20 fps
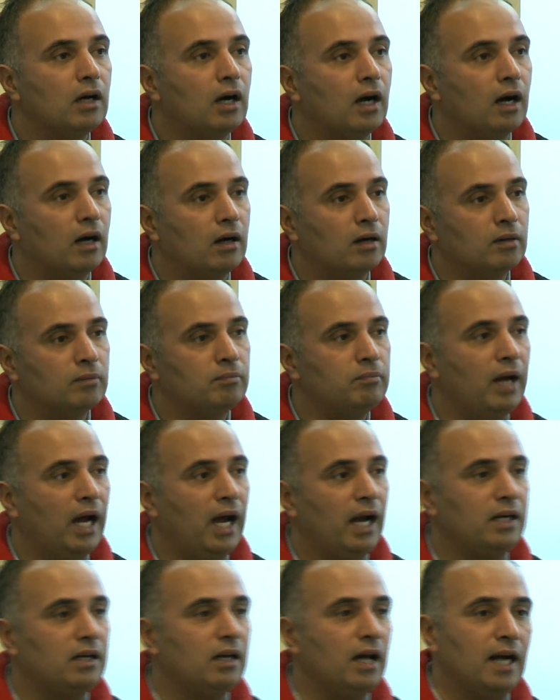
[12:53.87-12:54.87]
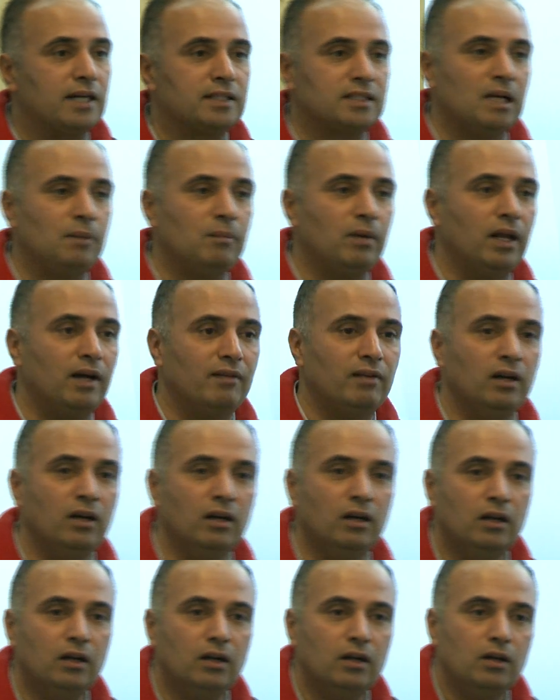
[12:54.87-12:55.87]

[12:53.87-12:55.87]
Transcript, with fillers: Uh, at, at some level,